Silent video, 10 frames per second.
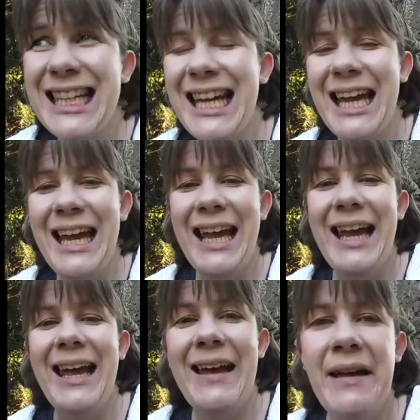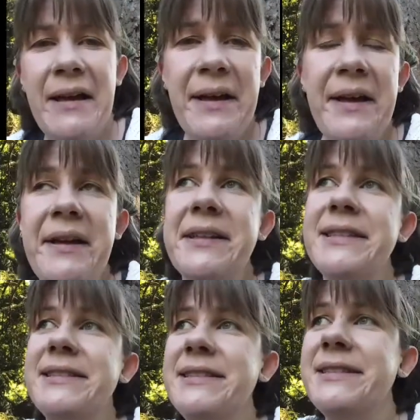
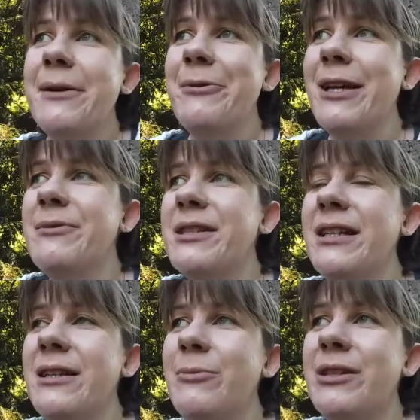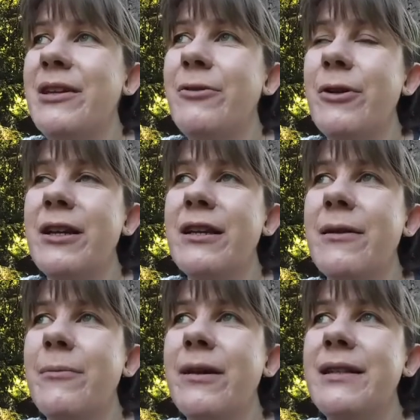This is sometimes a little bit ironic,
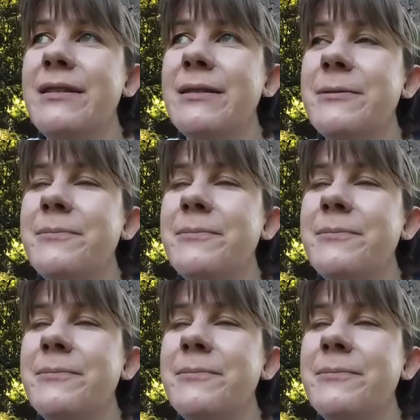but